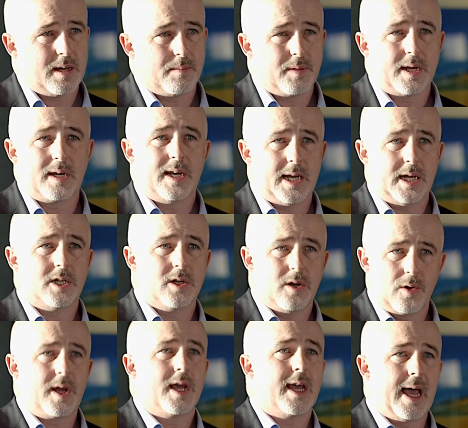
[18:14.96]
something needs
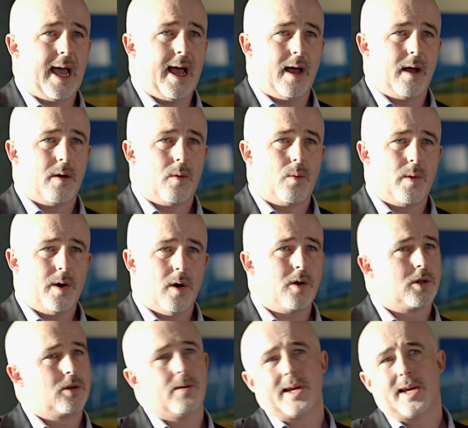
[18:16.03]
looking at, we're
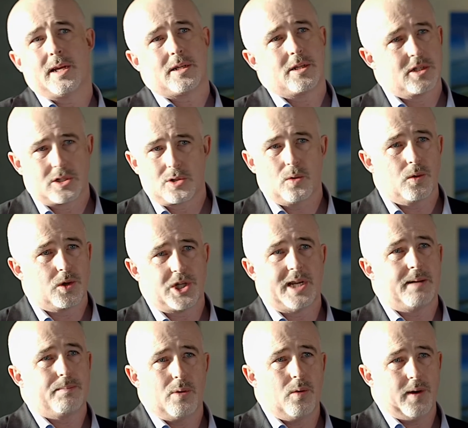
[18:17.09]
not doing it to score
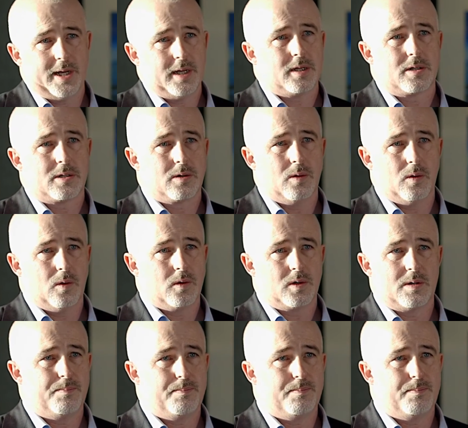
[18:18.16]
cheap points or to